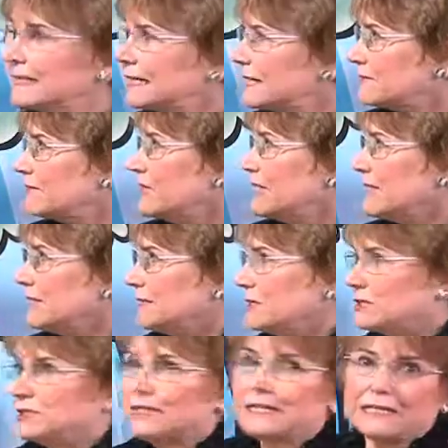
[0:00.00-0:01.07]
if
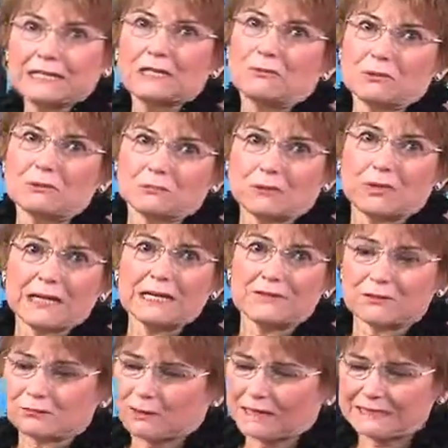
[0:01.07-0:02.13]
just you prayed
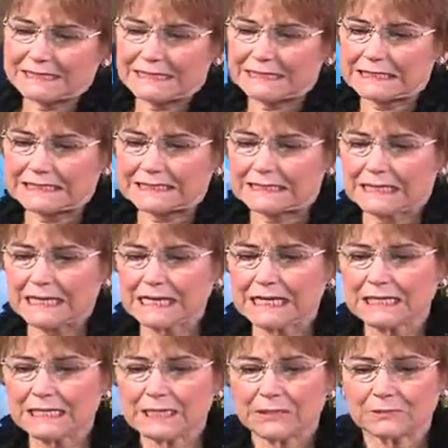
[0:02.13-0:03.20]
the right thing to
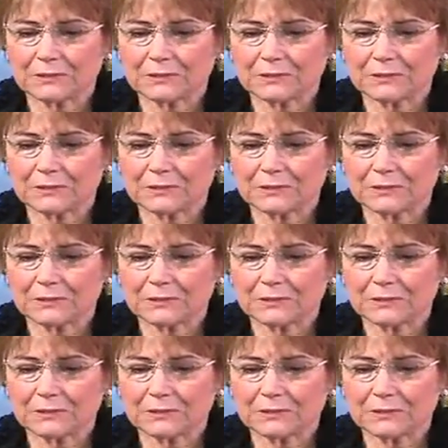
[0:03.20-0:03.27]
say.